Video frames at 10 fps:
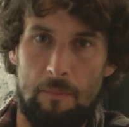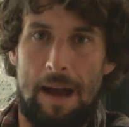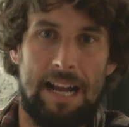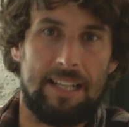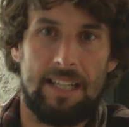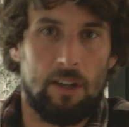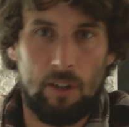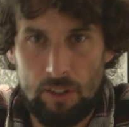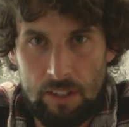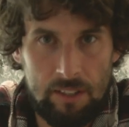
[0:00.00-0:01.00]
magnet
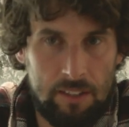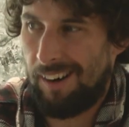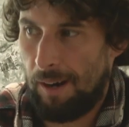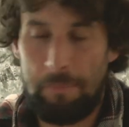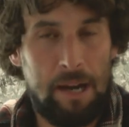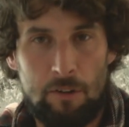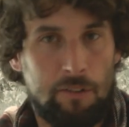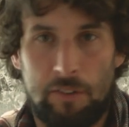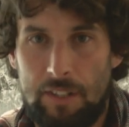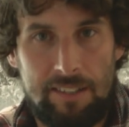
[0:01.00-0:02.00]
on, I'm better
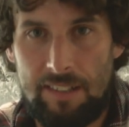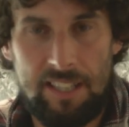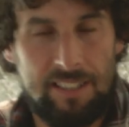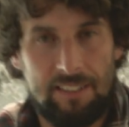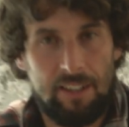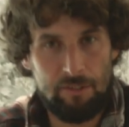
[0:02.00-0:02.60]
off on this thing, I